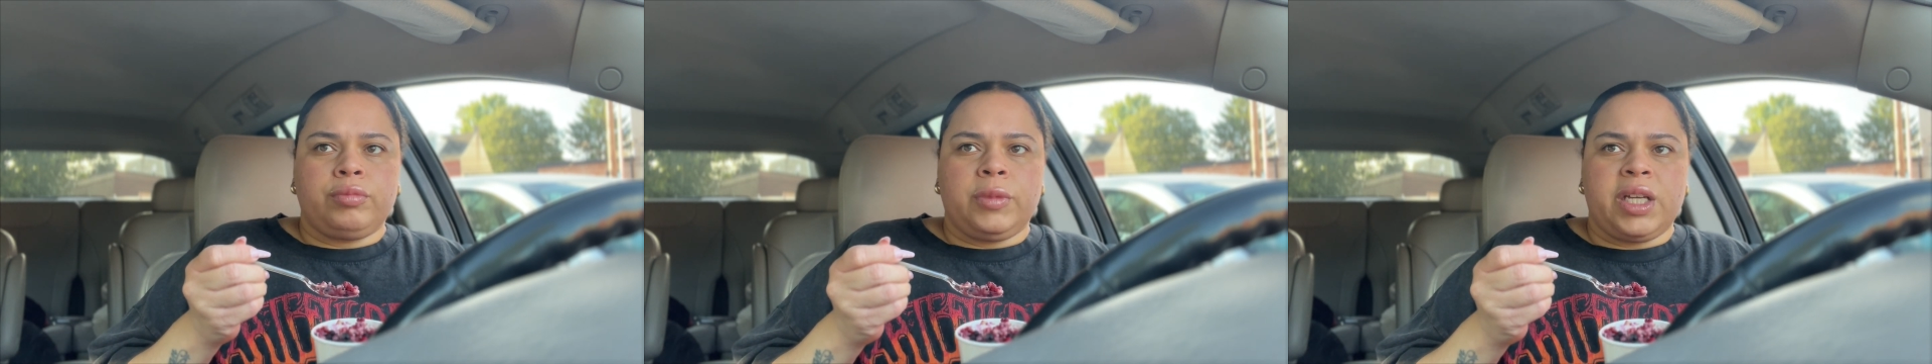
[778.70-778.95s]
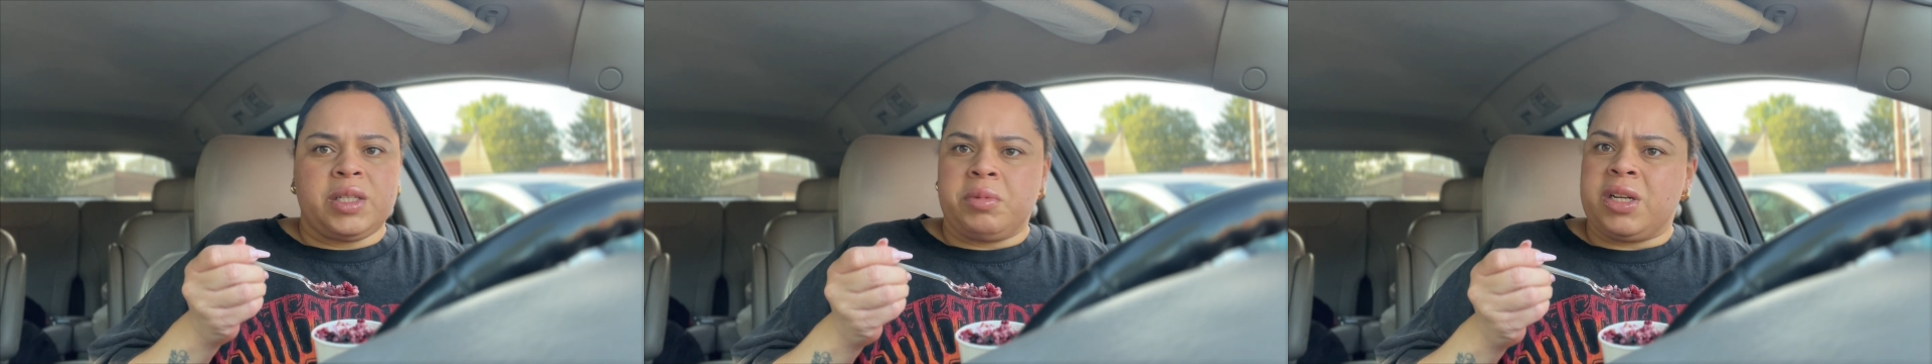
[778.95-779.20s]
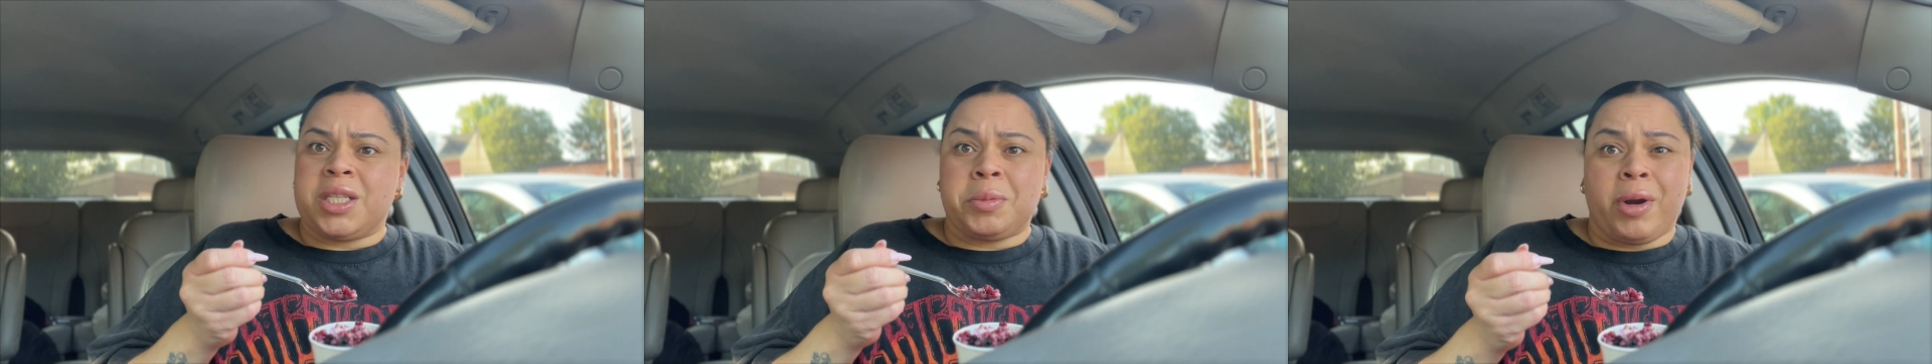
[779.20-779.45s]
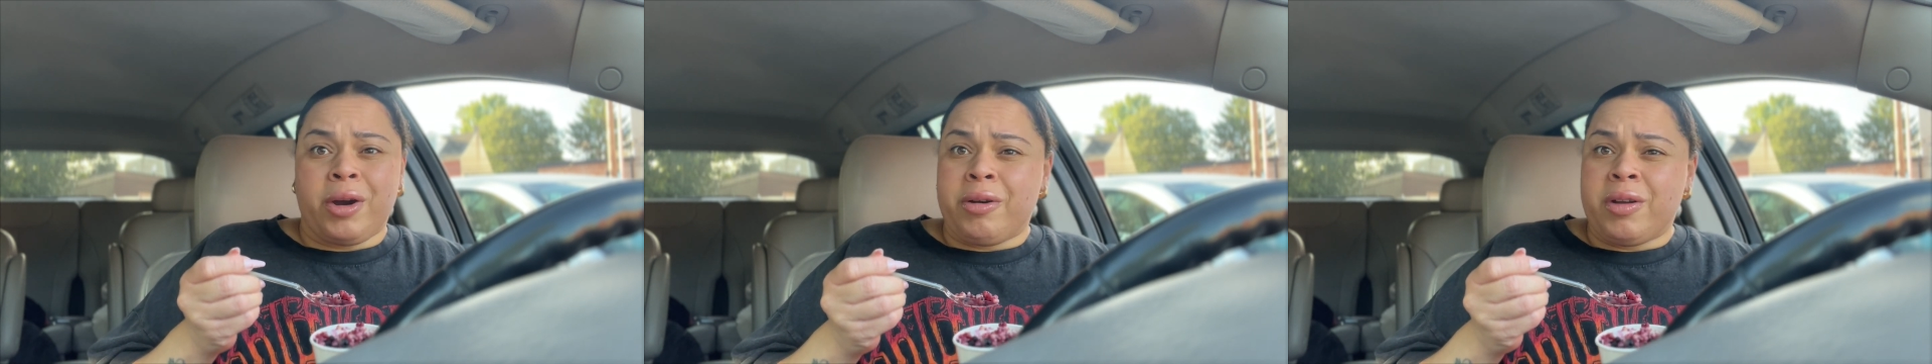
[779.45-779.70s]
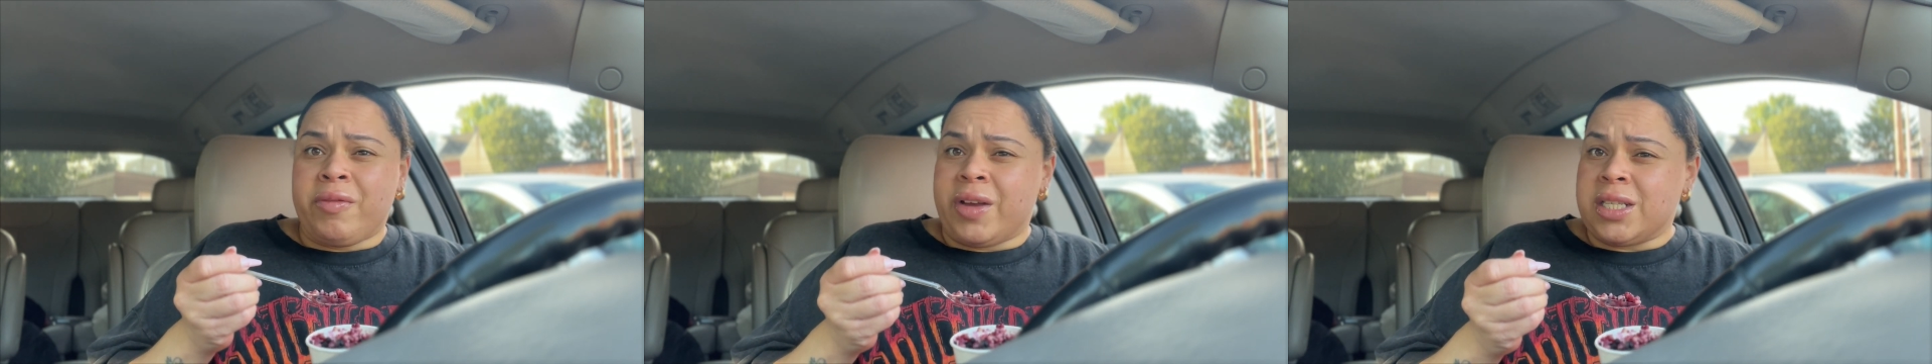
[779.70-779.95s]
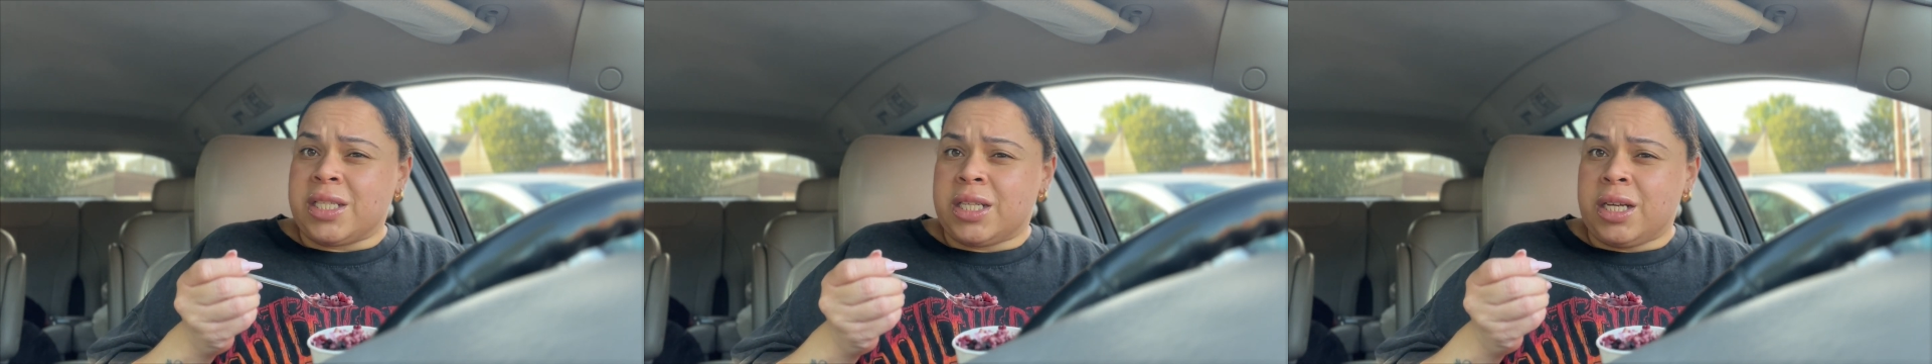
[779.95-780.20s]
has been expiring
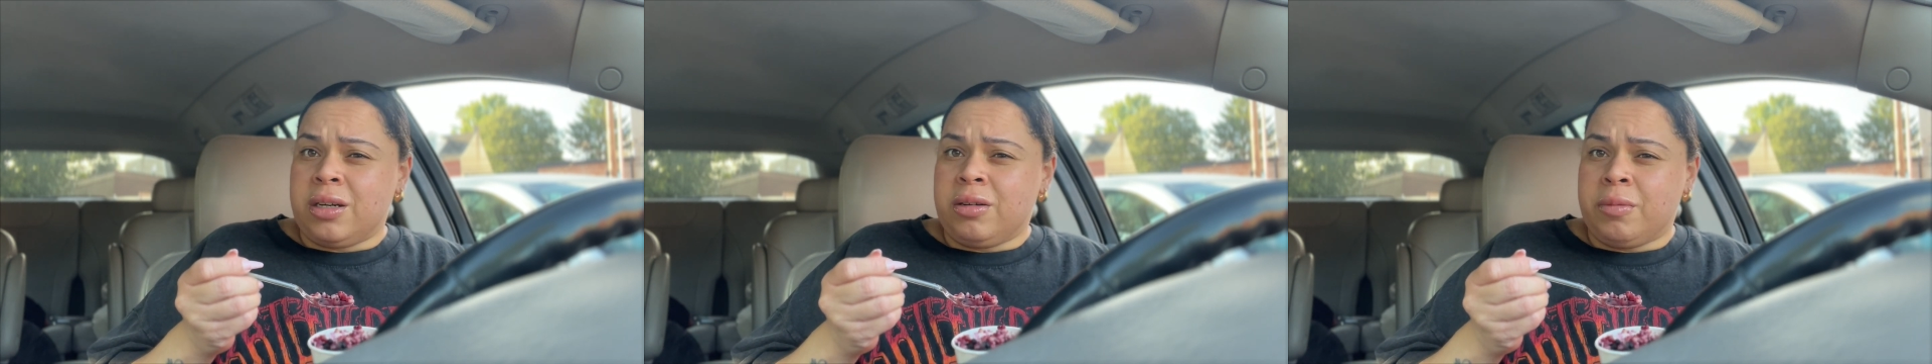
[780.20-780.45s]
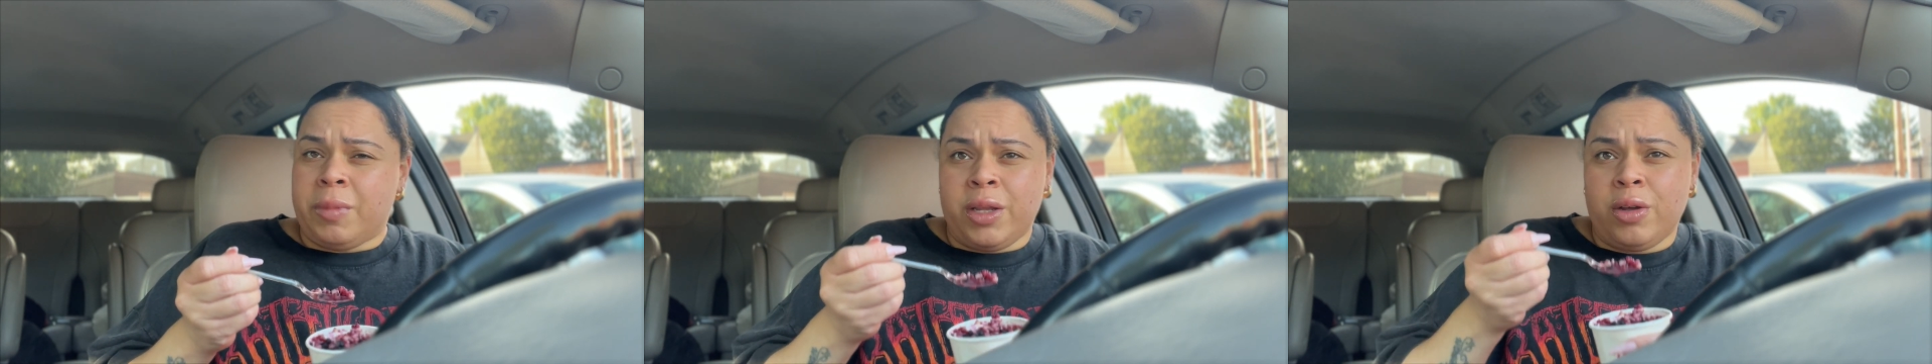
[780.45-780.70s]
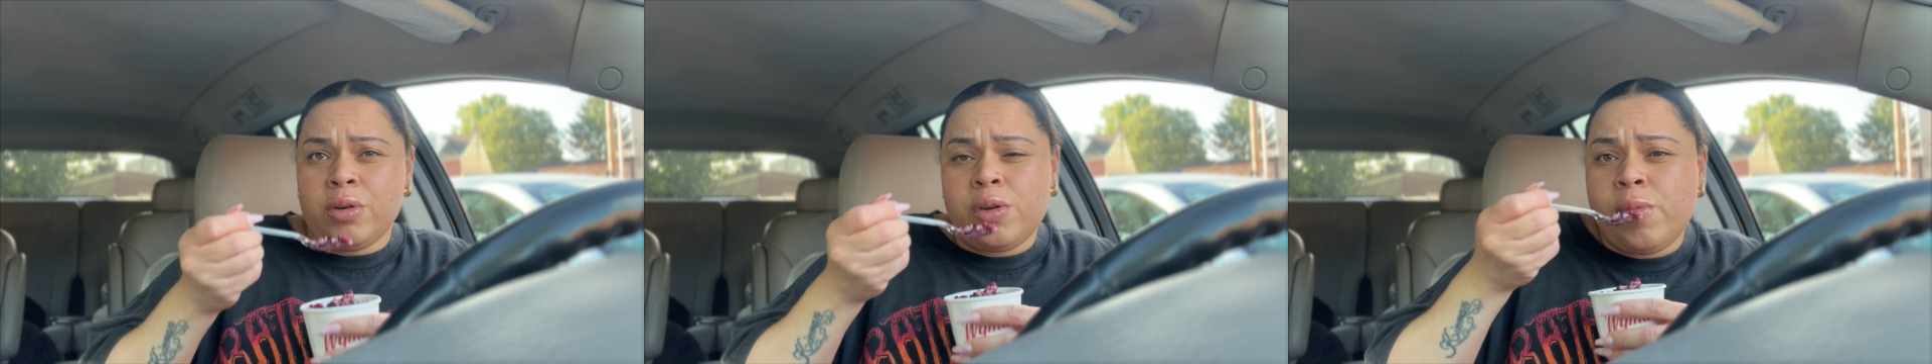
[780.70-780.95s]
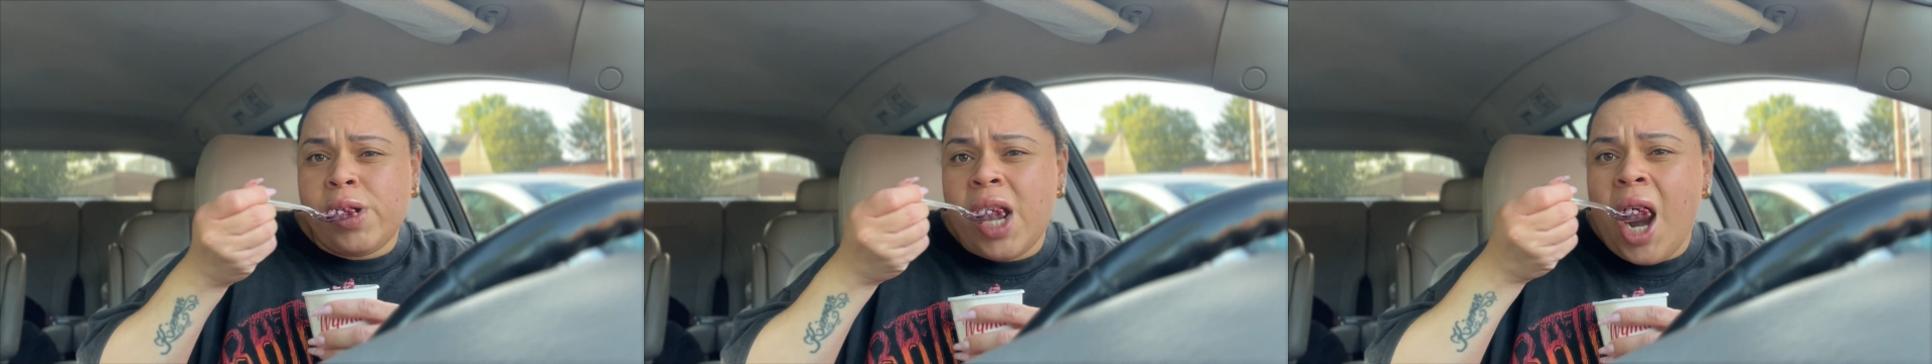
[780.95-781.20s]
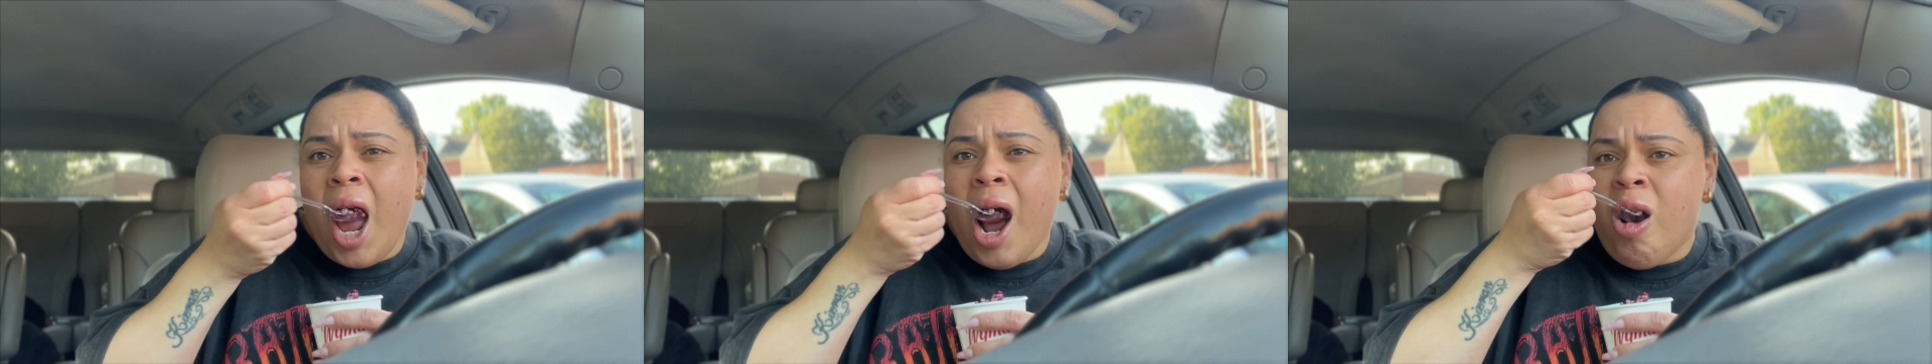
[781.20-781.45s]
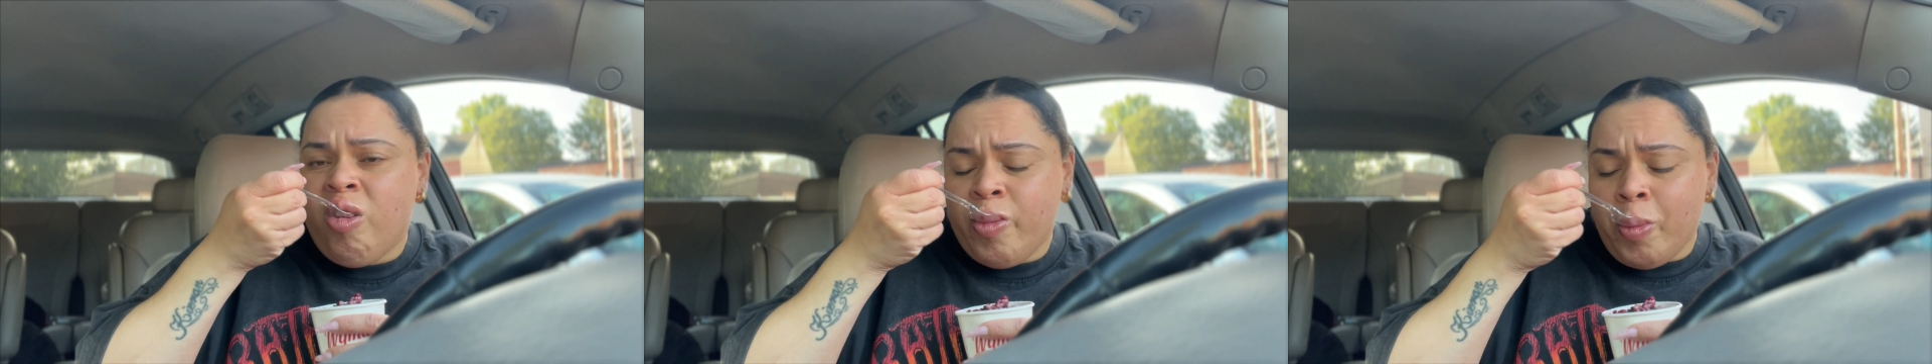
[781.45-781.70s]
fast as hell. Am I the only
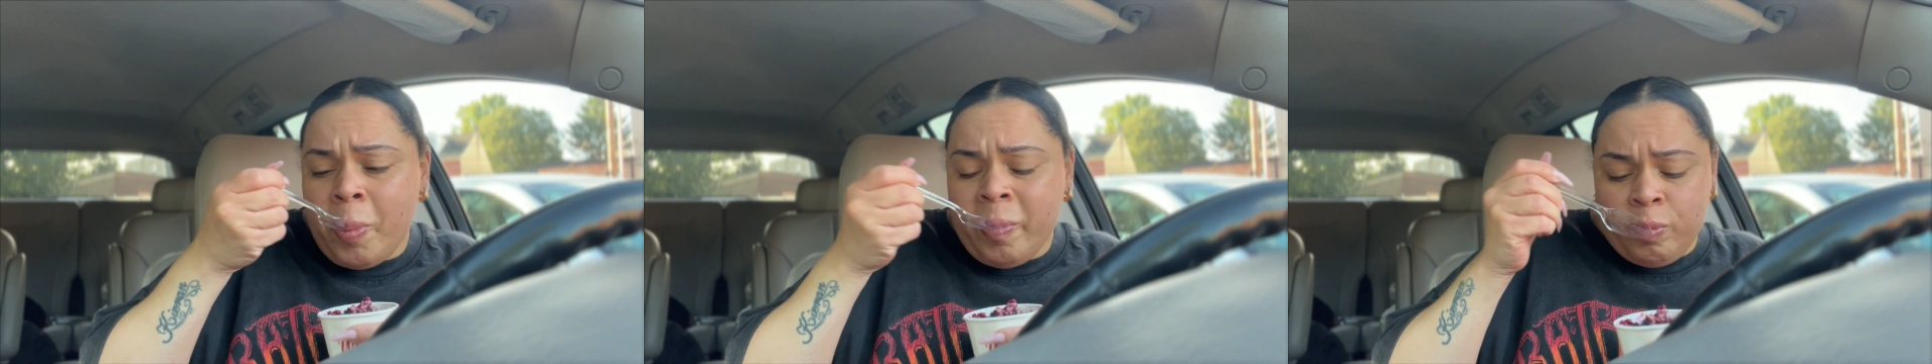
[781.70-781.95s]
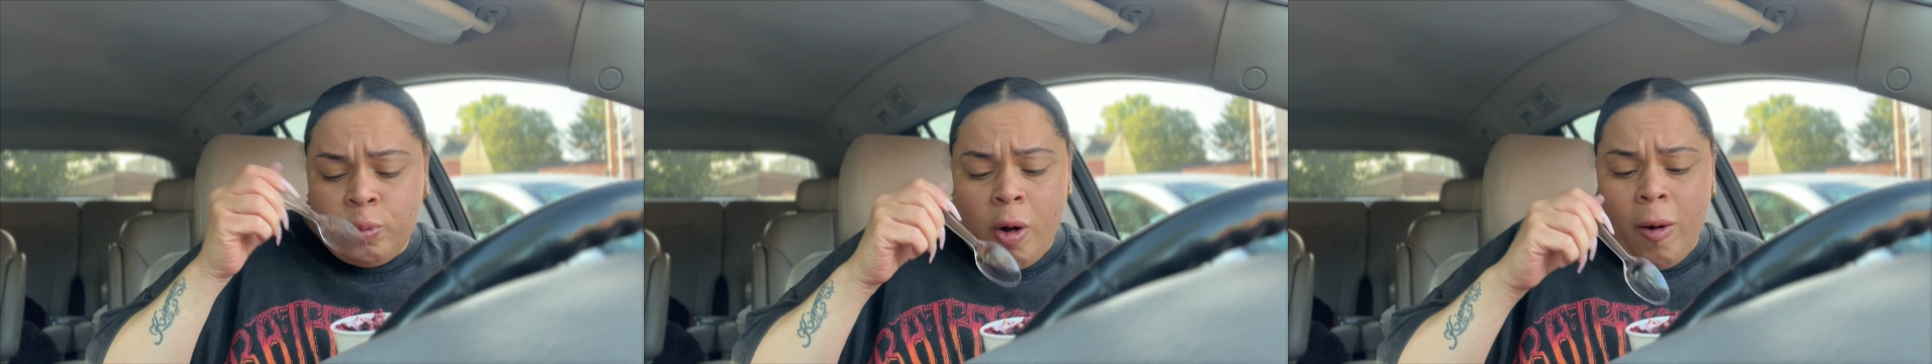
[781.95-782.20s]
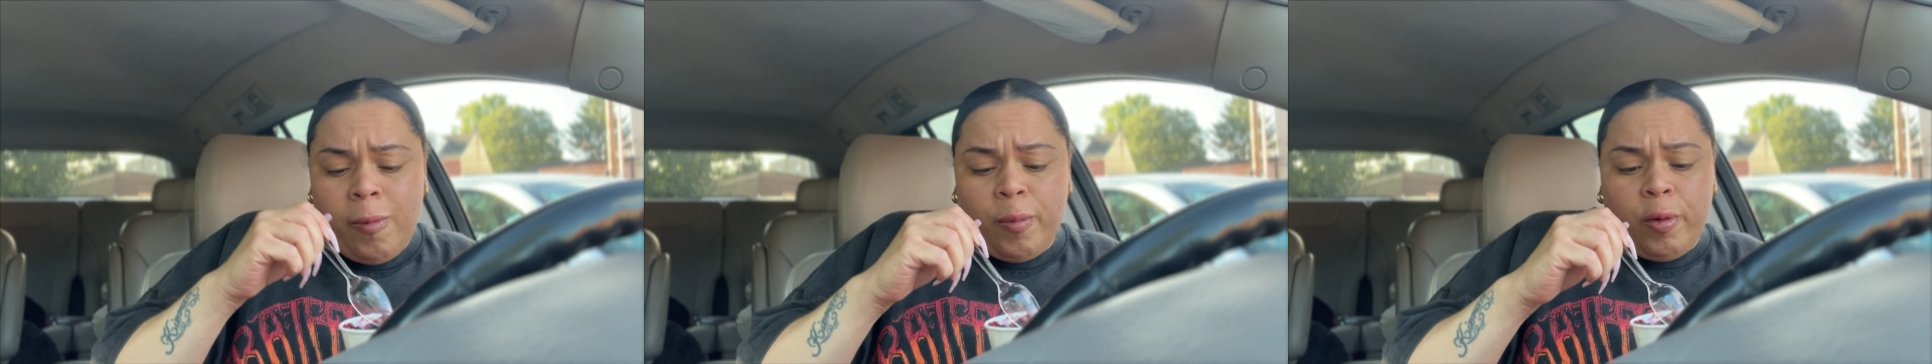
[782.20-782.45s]
one?